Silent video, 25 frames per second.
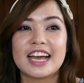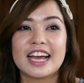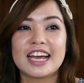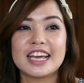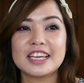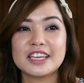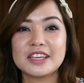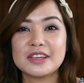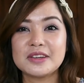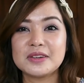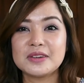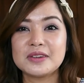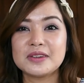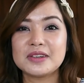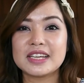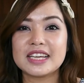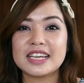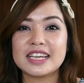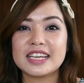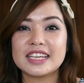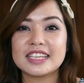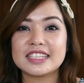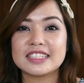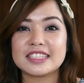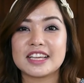Haikyuu
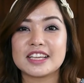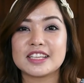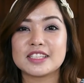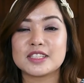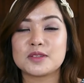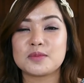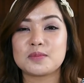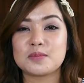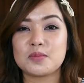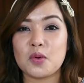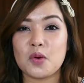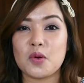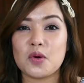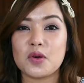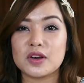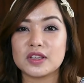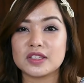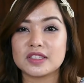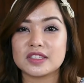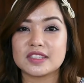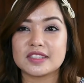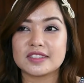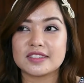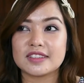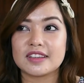is a
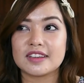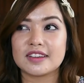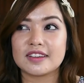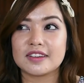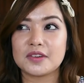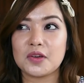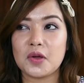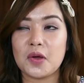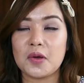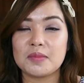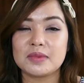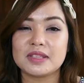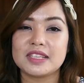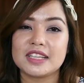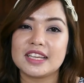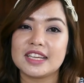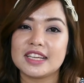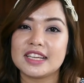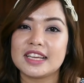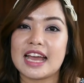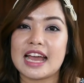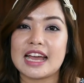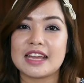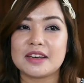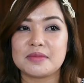sports
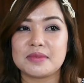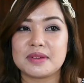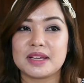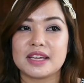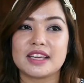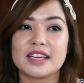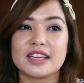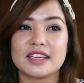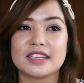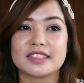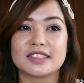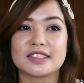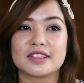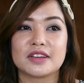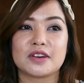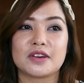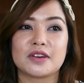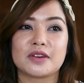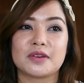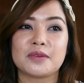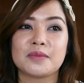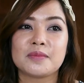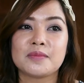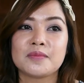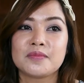comedy anime,
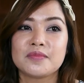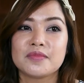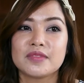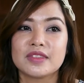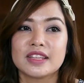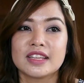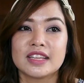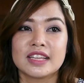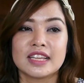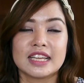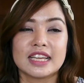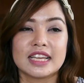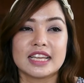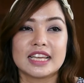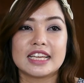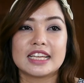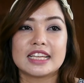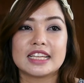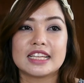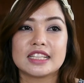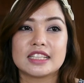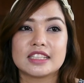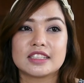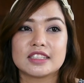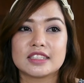so
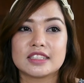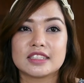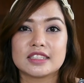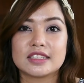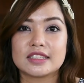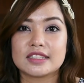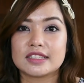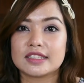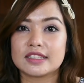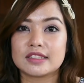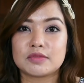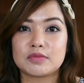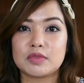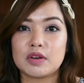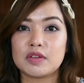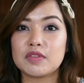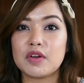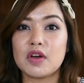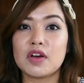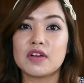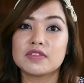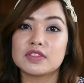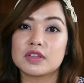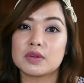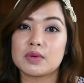it
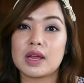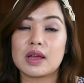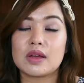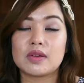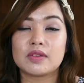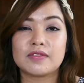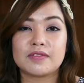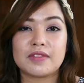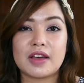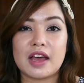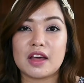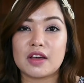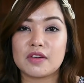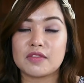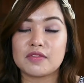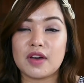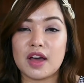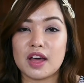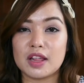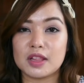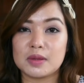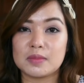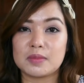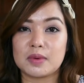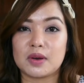revolves around vo
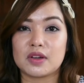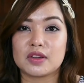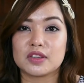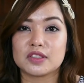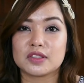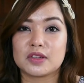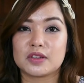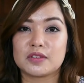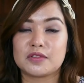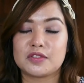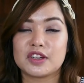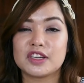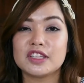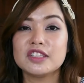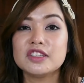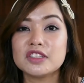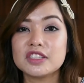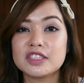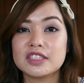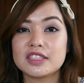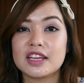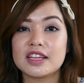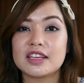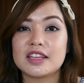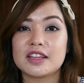volleyball. So if you're
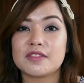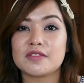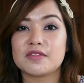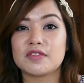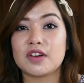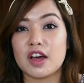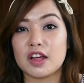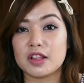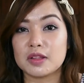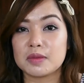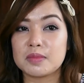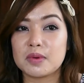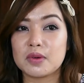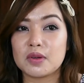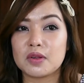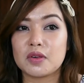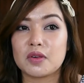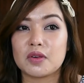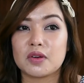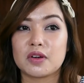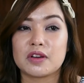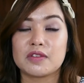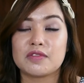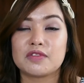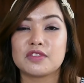interested in
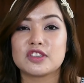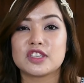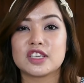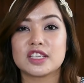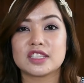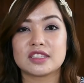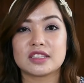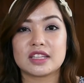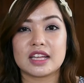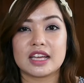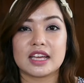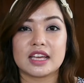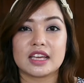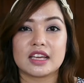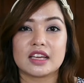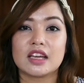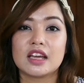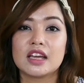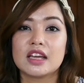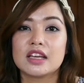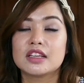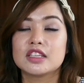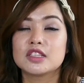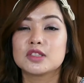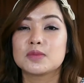volleyball or if you just like
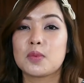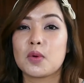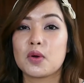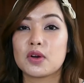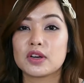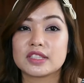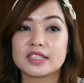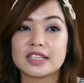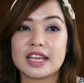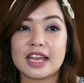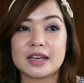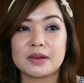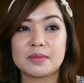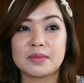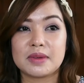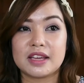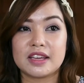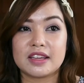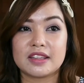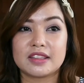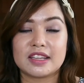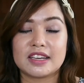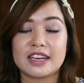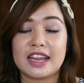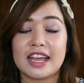sports
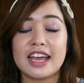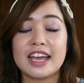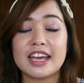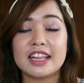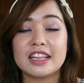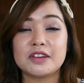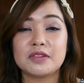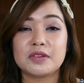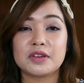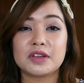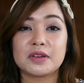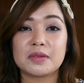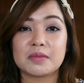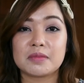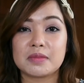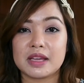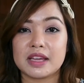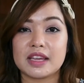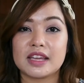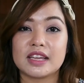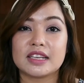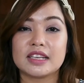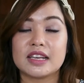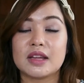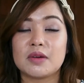anime, then I highly
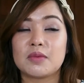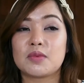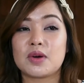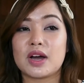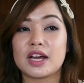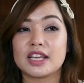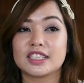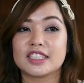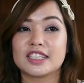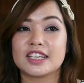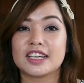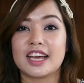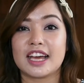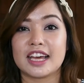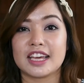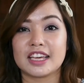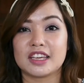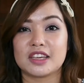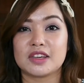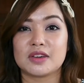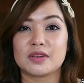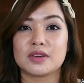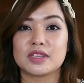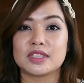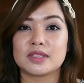recommend watching
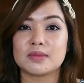Haikyuu.